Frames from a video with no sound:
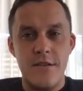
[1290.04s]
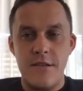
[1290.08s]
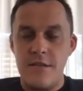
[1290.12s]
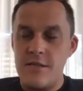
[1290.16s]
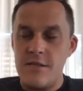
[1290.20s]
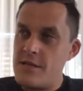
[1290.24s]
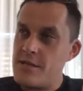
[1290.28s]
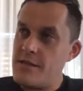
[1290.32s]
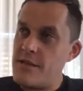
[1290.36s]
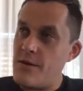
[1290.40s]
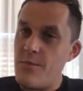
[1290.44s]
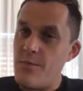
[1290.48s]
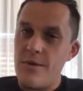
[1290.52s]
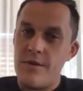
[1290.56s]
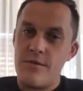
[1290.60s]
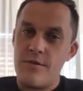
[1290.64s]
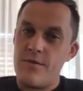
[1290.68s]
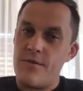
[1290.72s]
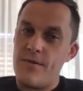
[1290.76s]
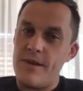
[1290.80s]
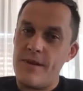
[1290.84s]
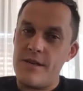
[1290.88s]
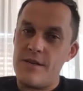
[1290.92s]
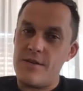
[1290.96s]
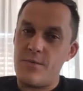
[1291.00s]
just I want to
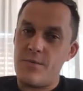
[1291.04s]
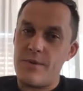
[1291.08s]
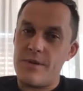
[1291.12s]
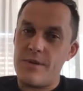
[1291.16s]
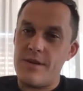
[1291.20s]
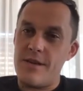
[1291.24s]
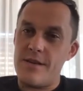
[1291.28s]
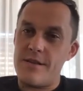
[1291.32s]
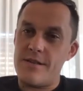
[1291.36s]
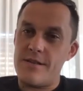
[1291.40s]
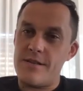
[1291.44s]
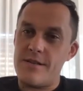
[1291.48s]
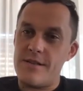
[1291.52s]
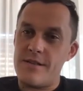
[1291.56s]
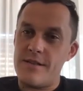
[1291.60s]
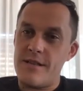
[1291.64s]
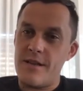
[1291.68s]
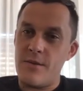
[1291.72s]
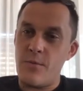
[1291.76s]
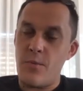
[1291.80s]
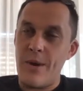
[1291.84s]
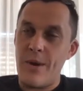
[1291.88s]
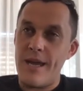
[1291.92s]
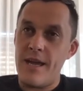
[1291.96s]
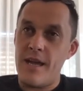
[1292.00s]
finish with this. The
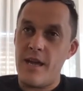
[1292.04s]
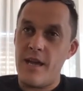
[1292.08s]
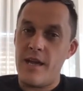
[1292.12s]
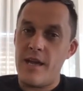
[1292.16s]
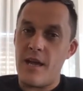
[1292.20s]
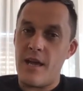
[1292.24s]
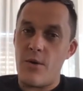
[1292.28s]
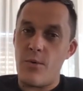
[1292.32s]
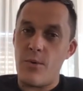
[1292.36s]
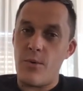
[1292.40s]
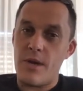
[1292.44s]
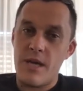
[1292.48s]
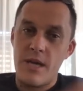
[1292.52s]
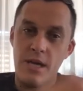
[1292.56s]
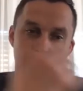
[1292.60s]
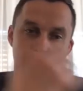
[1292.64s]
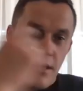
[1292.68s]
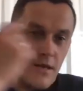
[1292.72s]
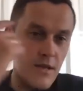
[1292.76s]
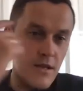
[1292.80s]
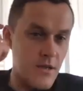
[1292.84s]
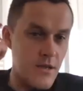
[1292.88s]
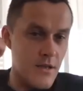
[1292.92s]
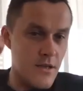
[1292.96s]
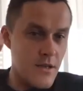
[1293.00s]
way how
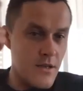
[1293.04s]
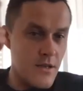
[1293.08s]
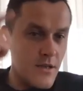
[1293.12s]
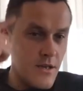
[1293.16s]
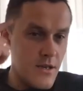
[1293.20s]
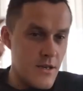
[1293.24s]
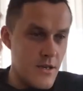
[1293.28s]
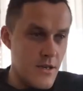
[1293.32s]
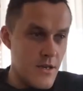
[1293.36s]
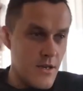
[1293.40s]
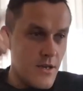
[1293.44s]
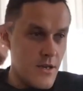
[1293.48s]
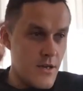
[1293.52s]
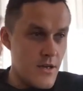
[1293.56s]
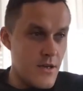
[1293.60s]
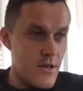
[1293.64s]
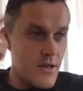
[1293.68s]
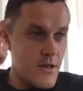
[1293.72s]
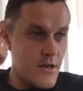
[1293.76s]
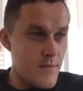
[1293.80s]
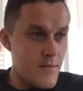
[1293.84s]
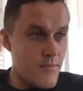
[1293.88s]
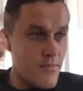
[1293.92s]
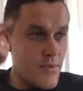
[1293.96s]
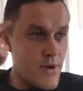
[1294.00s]
he
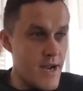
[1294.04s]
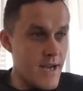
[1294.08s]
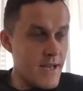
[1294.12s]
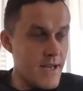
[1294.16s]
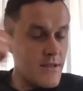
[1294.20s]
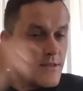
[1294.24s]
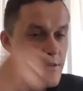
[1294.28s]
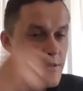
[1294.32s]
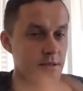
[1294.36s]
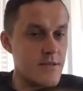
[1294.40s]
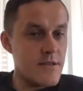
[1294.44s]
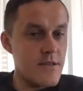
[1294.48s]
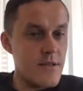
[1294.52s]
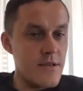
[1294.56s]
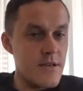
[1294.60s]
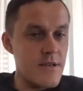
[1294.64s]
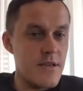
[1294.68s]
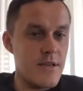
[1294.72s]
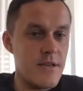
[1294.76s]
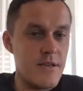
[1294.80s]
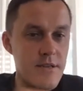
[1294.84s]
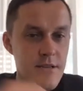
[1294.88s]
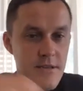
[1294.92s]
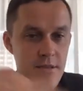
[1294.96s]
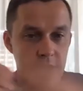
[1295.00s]
practiced
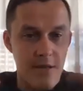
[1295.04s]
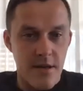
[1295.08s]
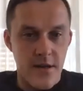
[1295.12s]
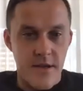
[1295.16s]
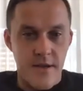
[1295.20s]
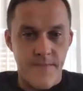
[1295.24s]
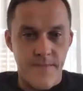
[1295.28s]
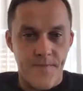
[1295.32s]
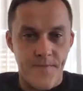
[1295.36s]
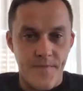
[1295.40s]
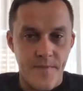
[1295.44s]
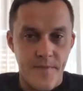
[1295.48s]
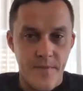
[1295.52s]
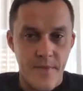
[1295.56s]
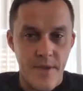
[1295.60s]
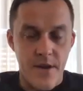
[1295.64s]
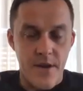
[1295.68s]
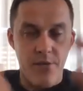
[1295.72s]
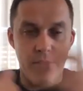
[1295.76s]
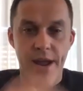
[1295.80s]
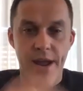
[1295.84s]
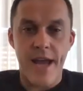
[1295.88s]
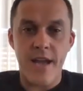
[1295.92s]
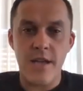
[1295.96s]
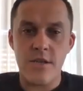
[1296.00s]
his
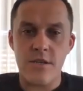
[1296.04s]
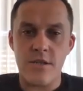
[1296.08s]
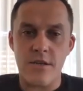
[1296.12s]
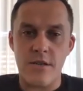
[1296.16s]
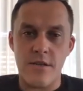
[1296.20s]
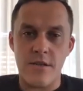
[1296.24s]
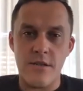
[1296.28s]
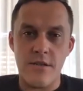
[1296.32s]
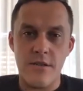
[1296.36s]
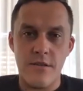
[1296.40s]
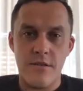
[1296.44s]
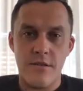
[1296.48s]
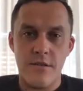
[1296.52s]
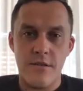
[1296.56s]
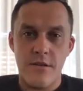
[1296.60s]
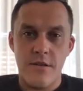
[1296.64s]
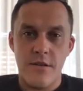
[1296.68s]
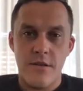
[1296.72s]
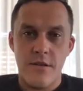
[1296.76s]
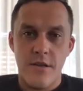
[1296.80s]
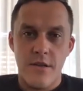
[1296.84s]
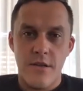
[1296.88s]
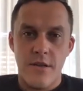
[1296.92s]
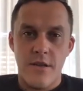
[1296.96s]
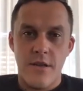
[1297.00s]
reaction
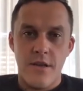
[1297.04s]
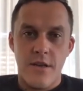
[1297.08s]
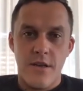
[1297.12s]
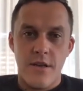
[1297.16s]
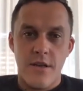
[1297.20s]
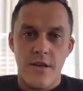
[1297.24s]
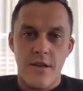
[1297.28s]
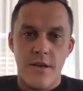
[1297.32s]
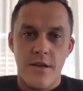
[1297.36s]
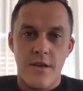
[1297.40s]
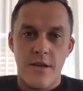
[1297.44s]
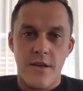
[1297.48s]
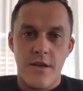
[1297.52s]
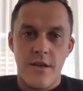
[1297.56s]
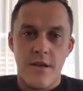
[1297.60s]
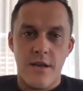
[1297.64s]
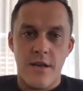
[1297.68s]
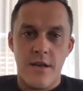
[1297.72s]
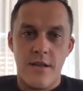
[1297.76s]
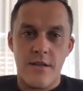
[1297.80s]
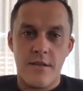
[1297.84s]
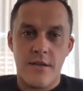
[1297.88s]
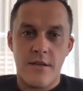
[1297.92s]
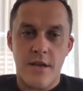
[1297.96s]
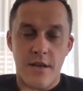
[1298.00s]

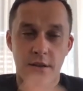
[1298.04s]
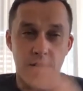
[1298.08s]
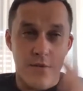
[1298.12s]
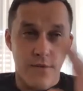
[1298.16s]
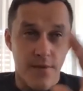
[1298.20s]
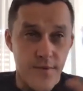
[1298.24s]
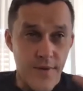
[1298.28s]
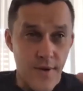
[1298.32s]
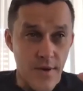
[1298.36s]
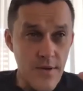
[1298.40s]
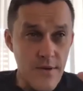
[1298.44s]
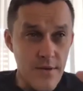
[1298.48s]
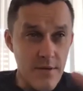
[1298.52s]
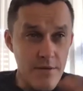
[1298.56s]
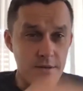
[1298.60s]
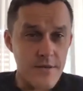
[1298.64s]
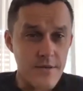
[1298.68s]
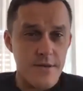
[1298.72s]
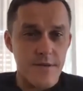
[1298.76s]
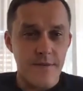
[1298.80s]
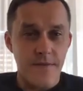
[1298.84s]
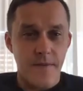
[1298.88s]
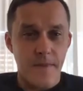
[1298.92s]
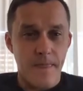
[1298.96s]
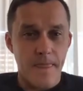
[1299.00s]
and kind of
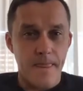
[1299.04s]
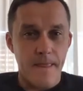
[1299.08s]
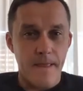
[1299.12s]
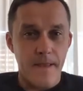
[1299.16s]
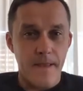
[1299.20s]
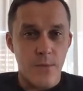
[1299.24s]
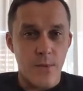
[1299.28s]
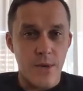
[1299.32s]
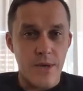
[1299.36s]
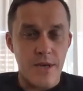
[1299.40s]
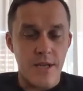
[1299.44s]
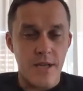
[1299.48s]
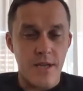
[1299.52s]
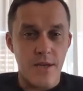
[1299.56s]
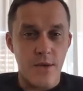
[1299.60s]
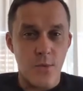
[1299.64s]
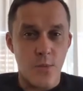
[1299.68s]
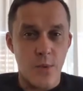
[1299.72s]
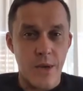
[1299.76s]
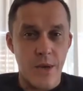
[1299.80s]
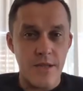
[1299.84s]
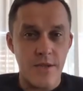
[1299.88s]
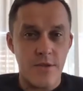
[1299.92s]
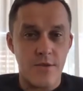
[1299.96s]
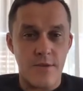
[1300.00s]
focus when he
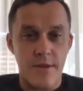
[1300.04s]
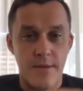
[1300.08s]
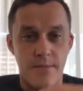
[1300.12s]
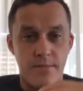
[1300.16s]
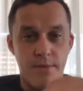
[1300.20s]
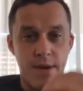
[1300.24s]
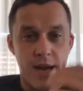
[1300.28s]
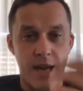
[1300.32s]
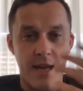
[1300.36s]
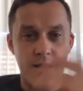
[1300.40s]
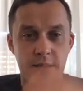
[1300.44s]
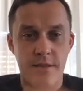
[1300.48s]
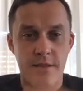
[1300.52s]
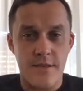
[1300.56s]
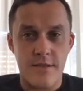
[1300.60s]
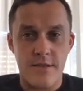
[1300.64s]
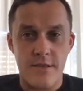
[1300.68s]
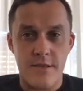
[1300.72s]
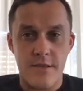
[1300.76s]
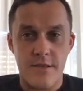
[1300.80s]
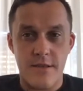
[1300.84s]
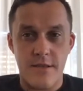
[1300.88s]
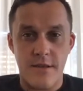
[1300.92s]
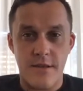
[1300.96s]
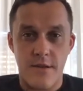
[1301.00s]
went to the
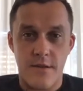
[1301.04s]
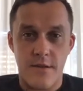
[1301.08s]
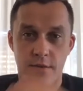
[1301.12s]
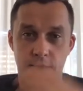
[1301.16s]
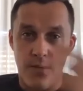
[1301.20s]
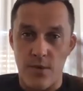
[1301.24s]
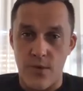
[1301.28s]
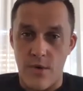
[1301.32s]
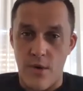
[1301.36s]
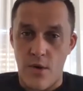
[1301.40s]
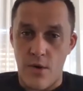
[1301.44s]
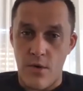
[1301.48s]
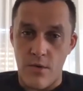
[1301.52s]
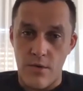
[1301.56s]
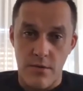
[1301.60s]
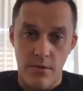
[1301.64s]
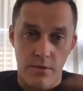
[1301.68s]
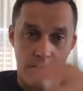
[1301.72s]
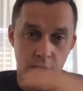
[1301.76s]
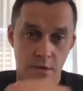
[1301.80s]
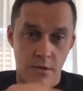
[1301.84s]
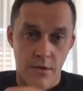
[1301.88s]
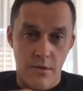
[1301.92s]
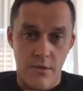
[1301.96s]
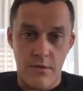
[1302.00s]
practice through
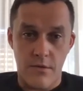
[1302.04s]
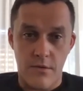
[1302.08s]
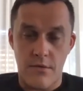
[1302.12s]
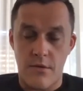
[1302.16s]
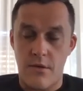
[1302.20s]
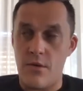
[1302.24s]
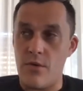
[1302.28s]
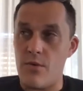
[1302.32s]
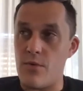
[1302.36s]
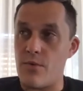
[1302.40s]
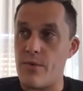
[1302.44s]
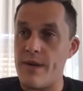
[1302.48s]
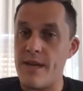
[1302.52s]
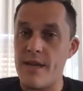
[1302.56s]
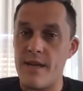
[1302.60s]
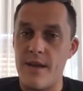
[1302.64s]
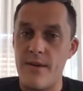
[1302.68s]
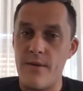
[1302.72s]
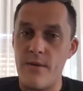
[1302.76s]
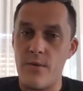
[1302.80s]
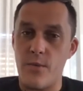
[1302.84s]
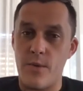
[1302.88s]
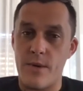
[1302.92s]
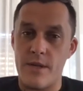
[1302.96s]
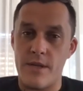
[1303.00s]
all
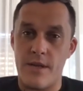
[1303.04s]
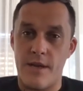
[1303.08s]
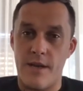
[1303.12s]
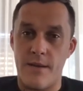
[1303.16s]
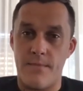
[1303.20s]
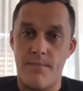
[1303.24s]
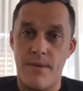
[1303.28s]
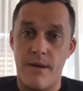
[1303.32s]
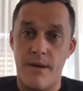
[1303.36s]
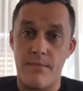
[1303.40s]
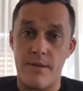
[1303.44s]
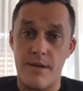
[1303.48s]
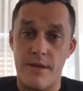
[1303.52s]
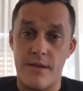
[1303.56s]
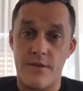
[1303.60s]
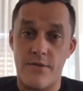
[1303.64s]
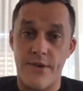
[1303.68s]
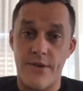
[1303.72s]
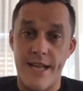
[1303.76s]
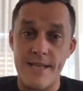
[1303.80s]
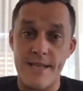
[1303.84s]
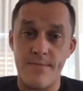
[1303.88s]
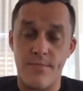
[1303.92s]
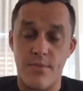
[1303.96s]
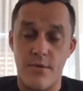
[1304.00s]
Riga with public
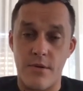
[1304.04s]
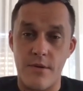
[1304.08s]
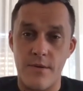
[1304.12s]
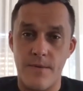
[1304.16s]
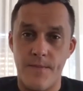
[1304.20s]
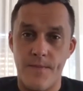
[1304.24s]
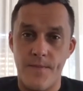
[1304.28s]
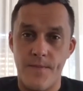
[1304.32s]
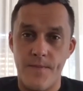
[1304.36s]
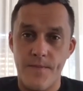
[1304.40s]
transport.